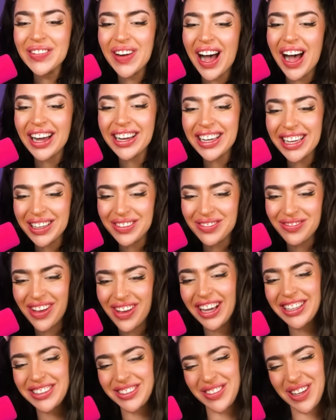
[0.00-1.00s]
Wuggy
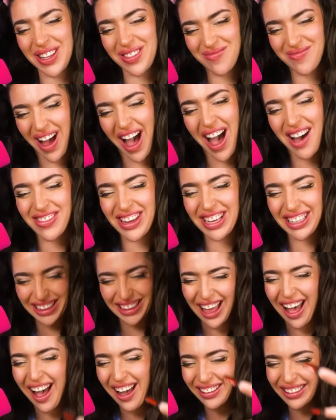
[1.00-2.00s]
mixed with mommy
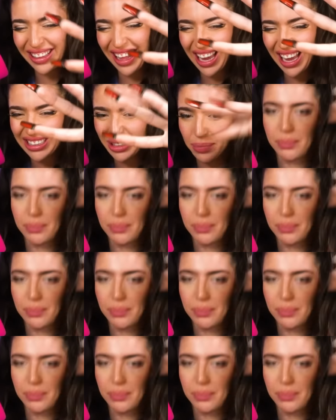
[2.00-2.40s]
long legs